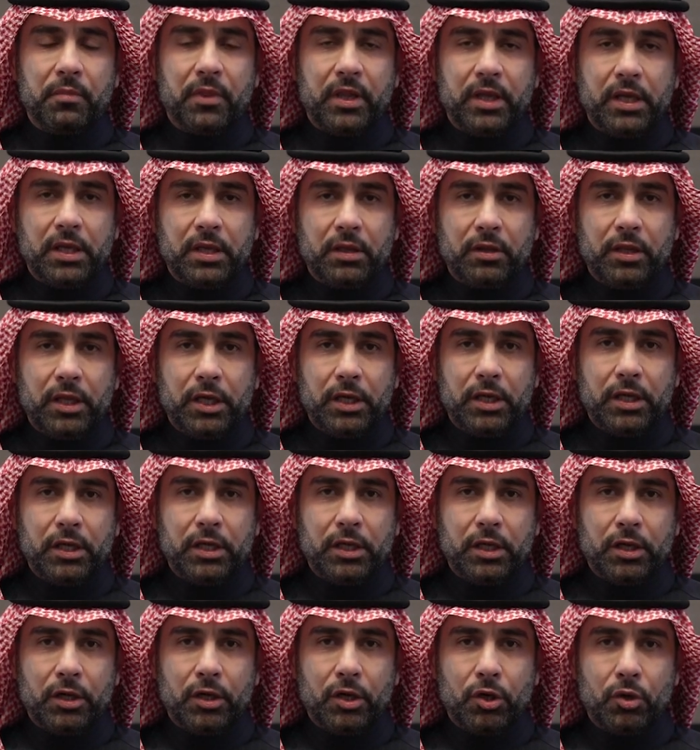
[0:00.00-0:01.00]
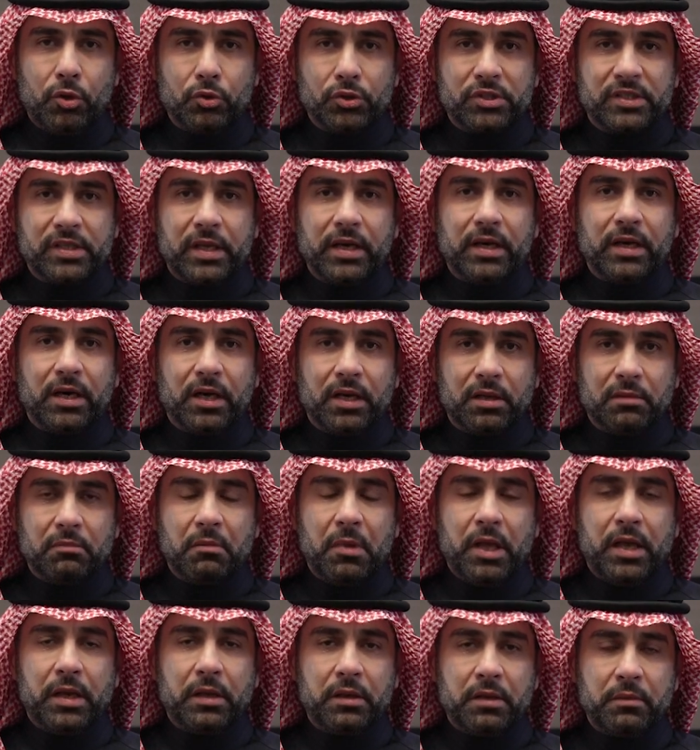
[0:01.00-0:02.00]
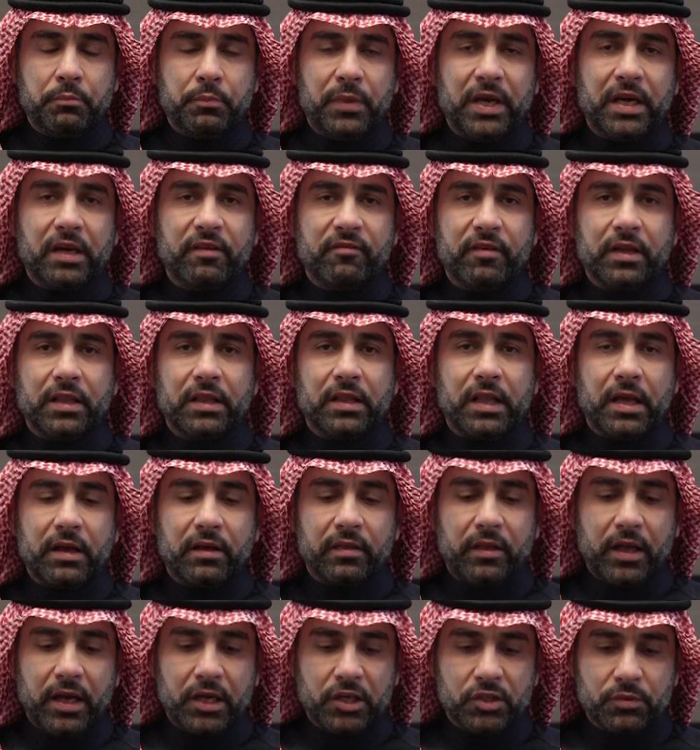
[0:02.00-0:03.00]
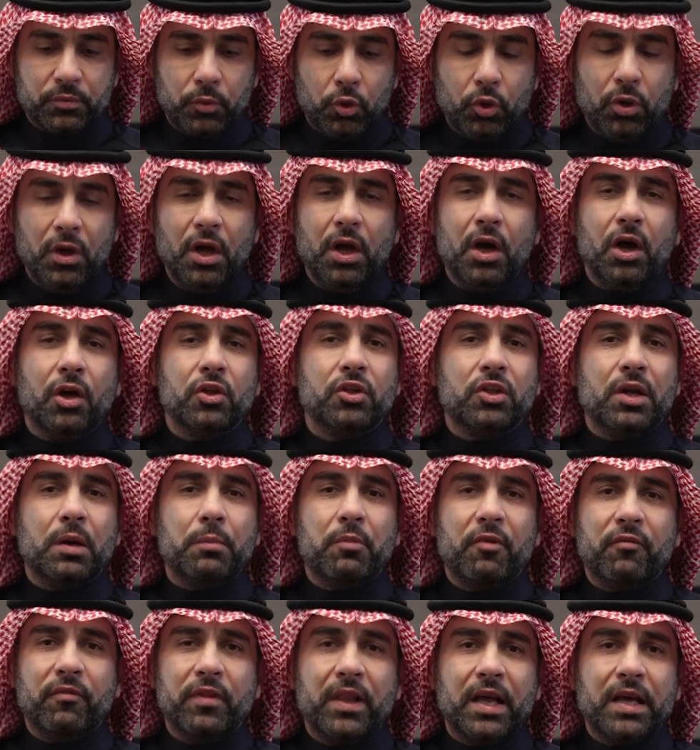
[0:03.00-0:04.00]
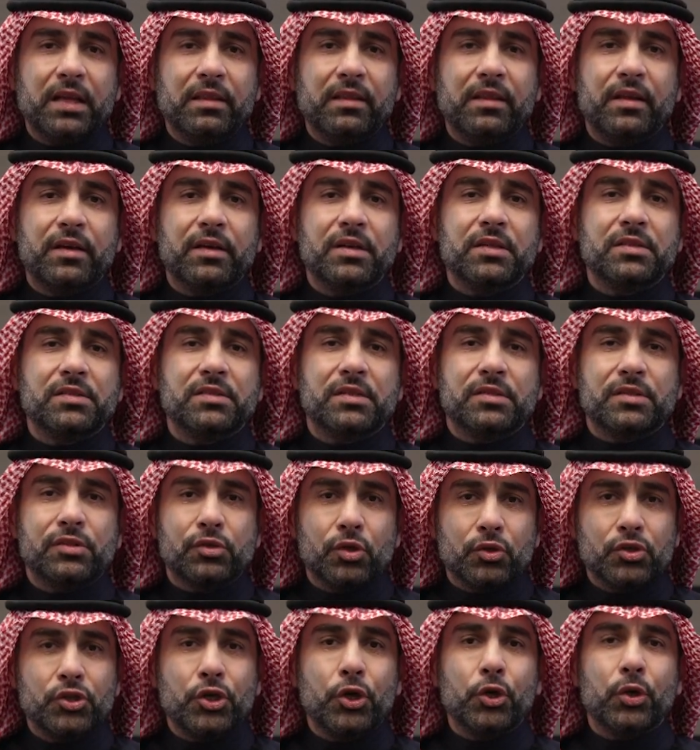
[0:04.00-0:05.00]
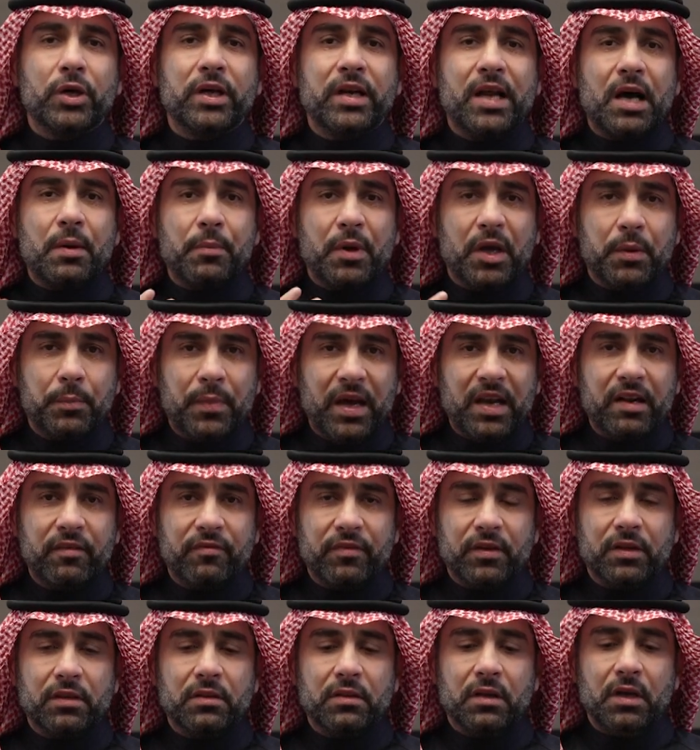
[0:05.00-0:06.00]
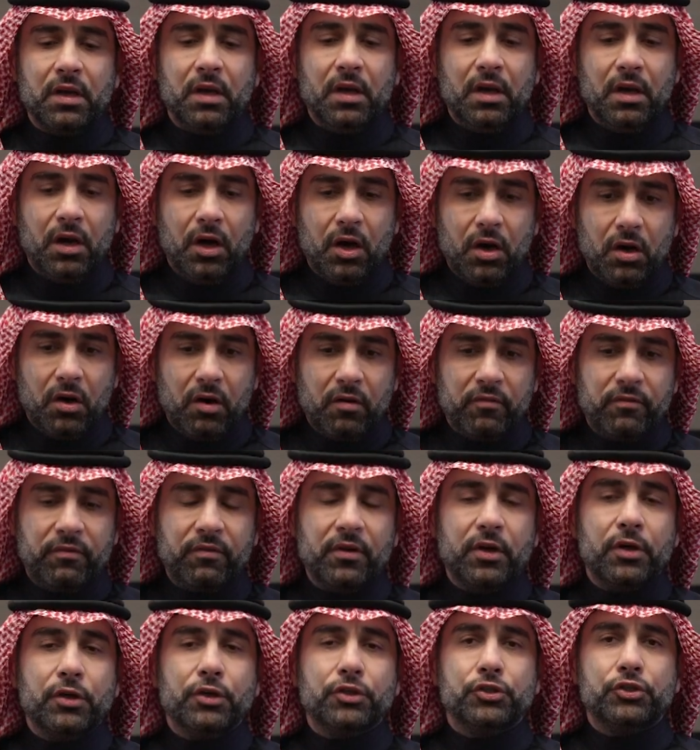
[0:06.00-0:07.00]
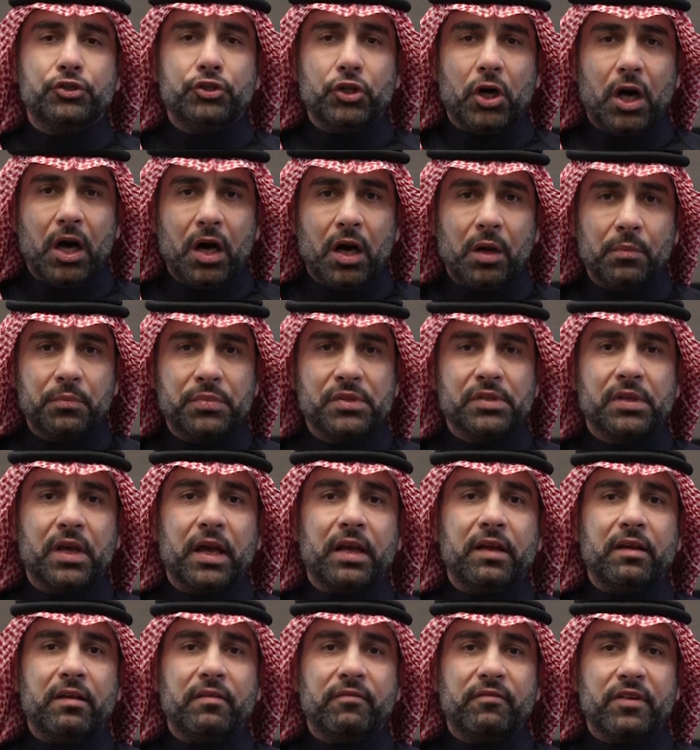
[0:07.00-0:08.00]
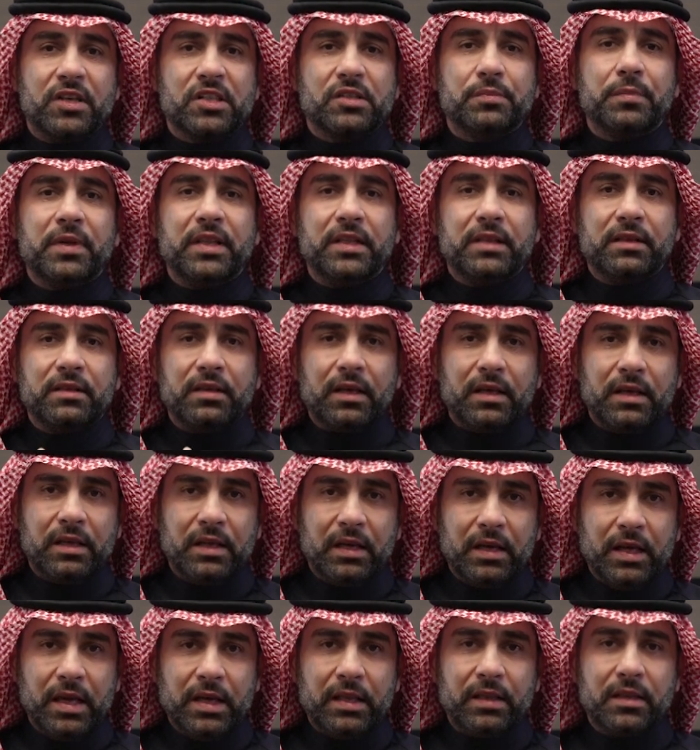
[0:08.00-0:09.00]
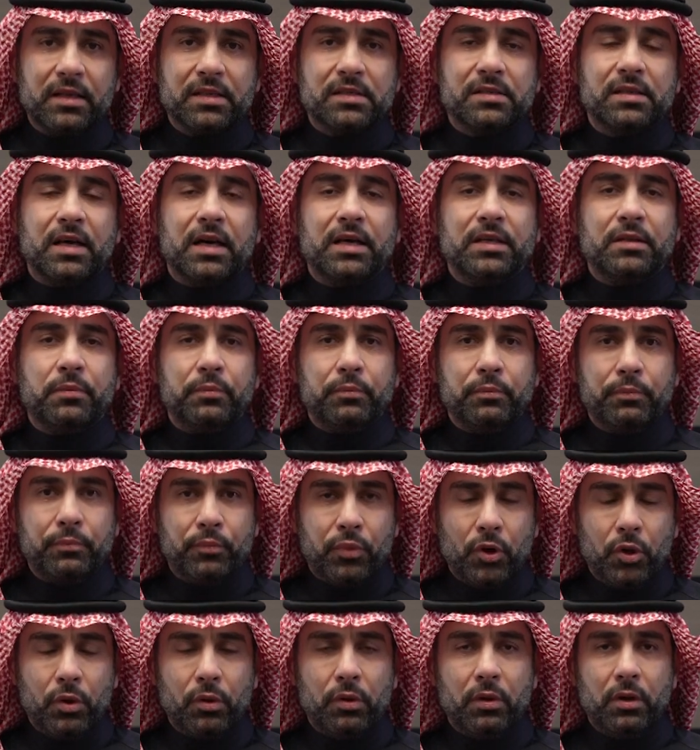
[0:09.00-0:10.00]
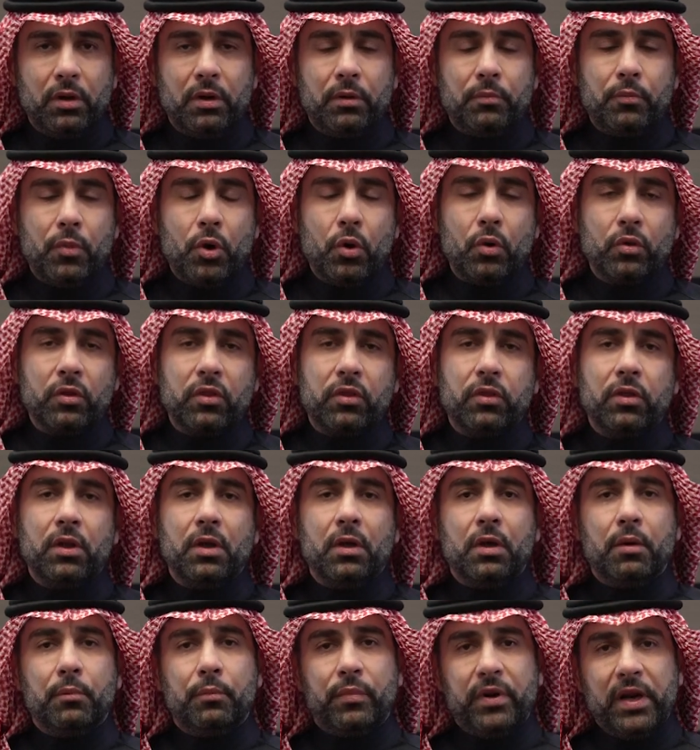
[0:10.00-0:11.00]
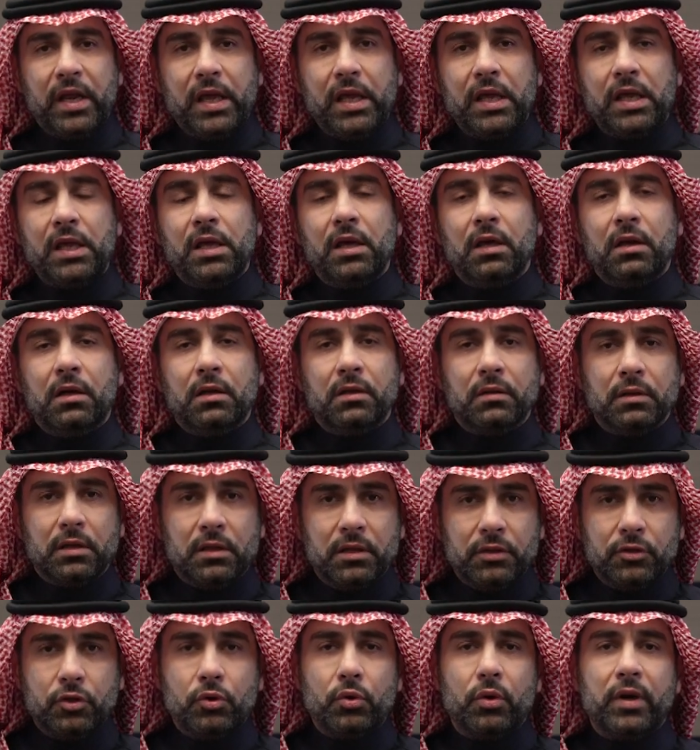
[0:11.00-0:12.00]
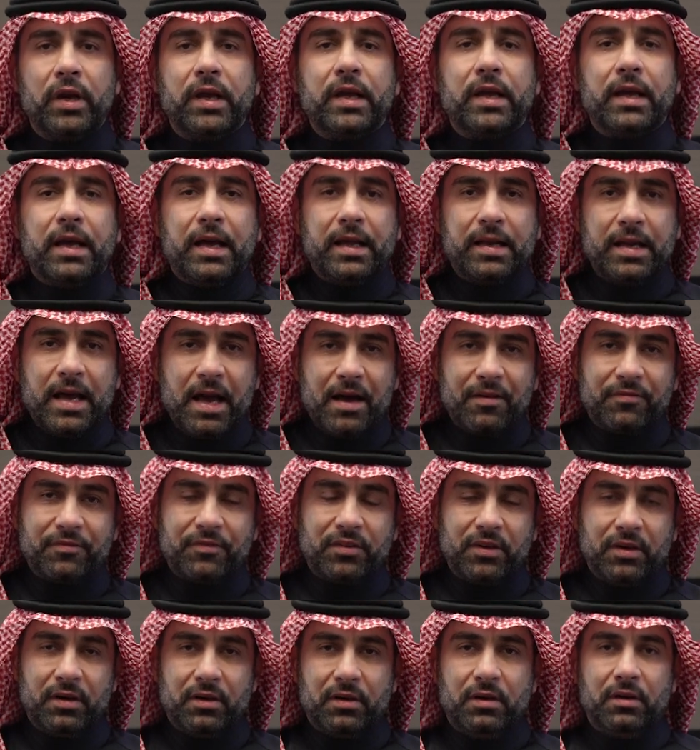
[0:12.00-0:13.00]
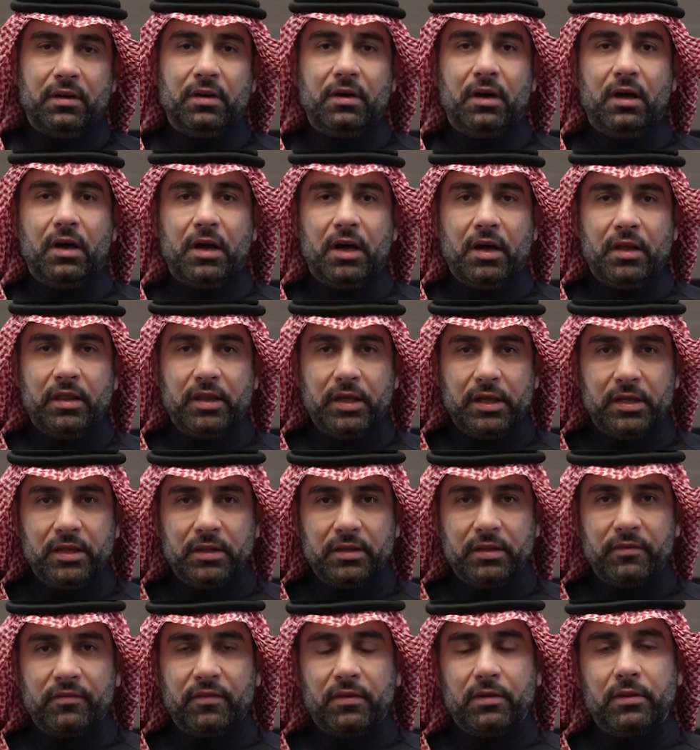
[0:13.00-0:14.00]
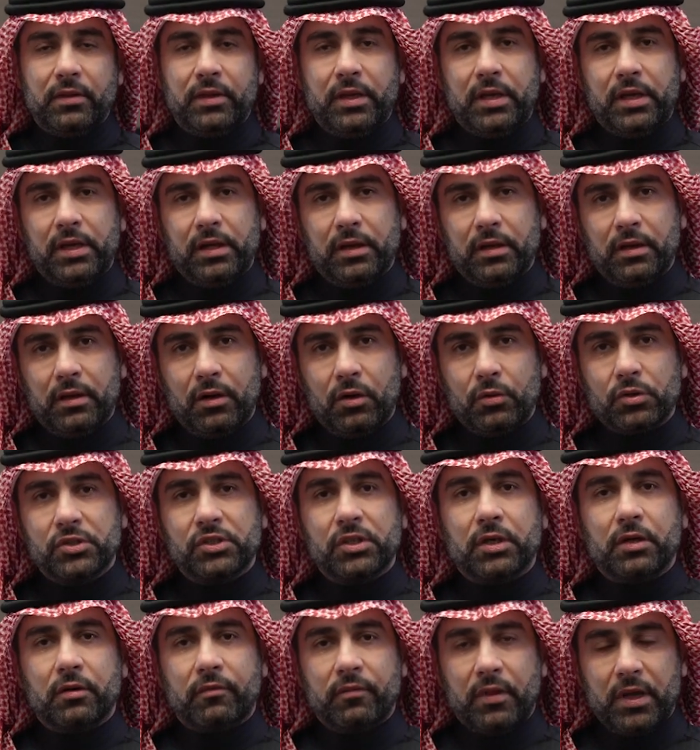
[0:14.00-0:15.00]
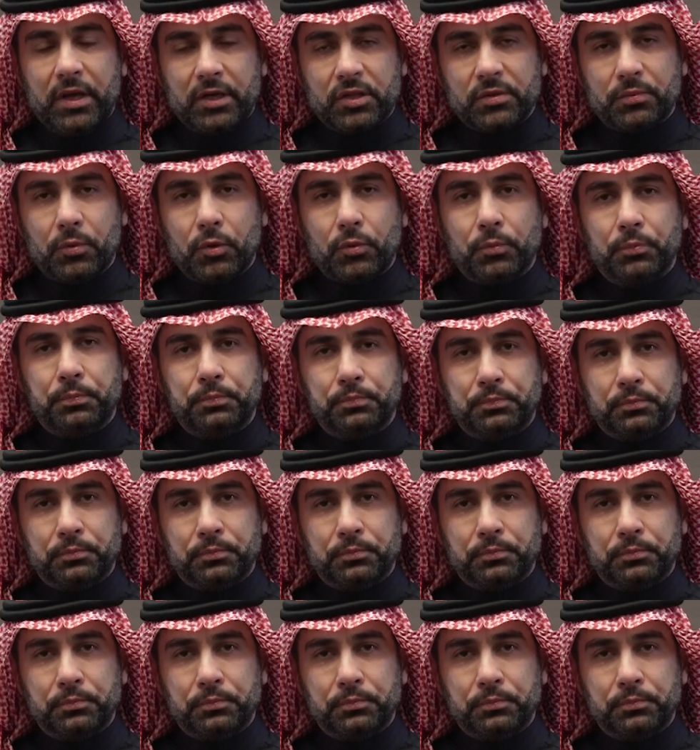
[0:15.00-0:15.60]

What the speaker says: the hosting a big event like the Expo. On top of that, there is socioeconomic benefit of jobs and investment in the site, both pre, during, and after the hosting of the Expo.